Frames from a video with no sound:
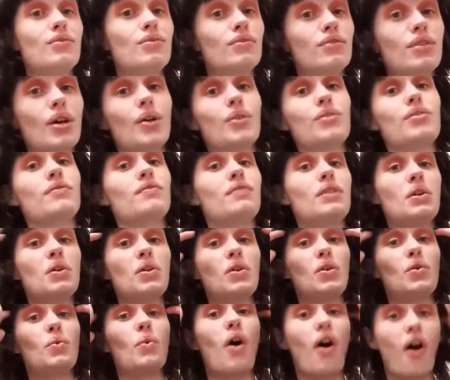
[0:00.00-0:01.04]
for those of you
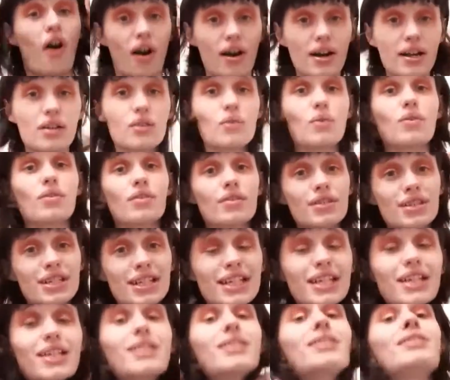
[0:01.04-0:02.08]
who are in
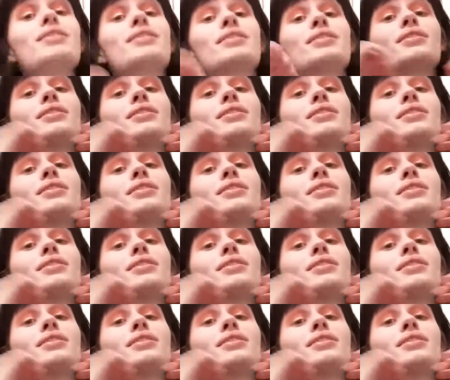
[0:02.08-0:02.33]
quarantine.